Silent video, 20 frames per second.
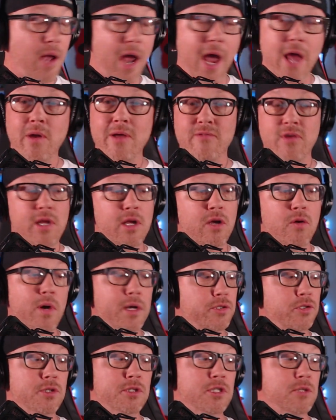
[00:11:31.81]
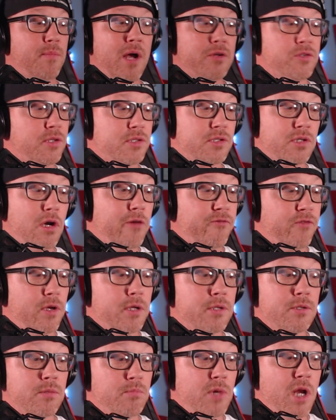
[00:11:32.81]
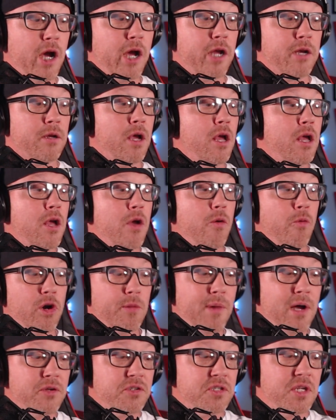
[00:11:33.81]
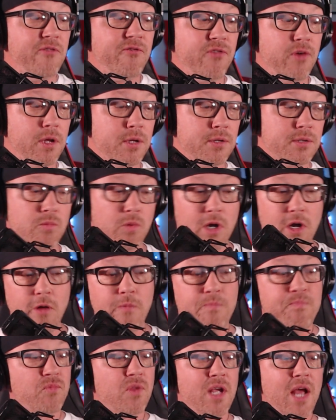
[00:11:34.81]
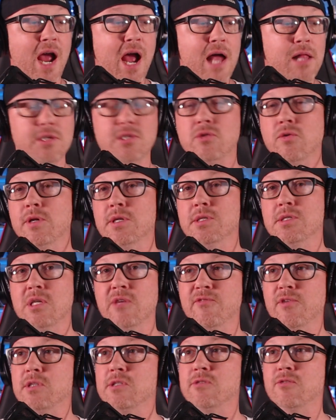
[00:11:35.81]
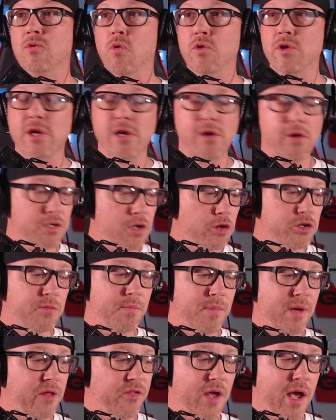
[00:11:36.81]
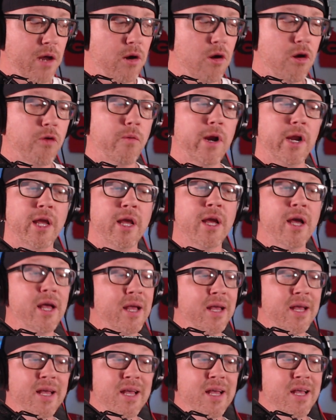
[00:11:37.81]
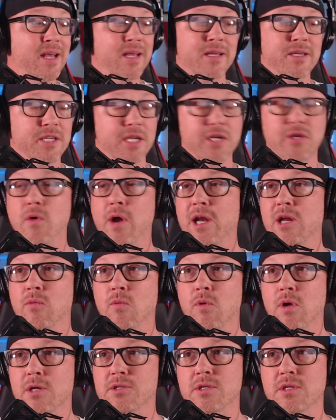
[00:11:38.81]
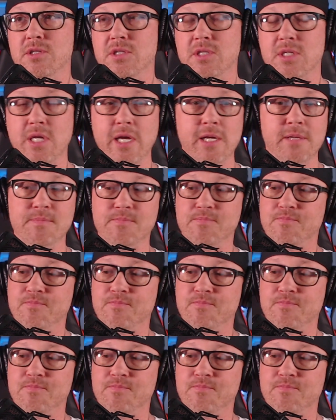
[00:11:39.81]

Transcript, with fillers: I don't have any questions about this offense, none. What about defense? Well, Alex Grinch, defensive coordinator, I talked about that already. Did great at Washington State.